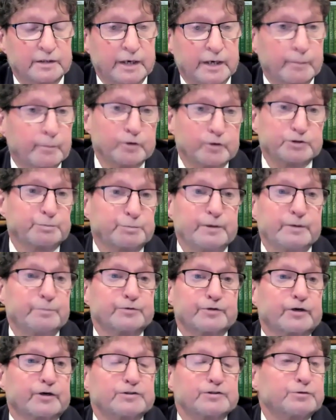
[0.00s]
And most
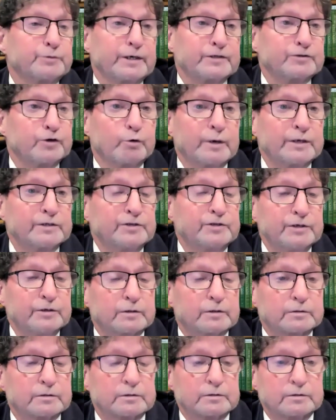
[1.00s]
people in the country had no
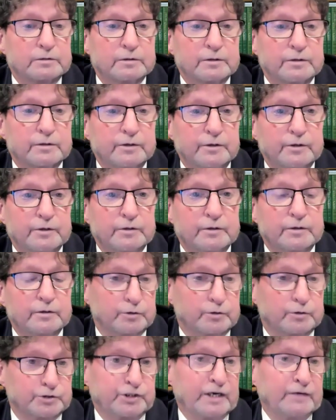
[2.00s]
idea,
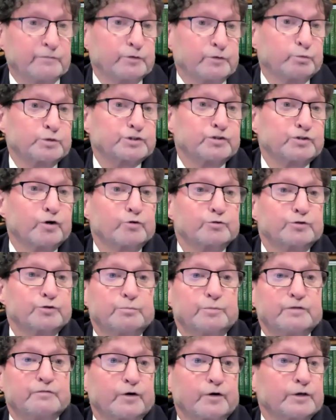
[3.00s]
because David was known to
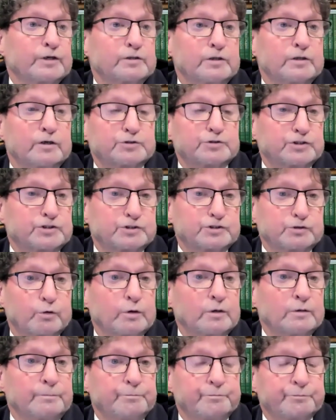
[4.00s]
be very close to
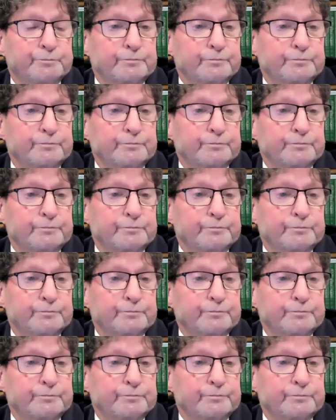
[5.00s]
Saul.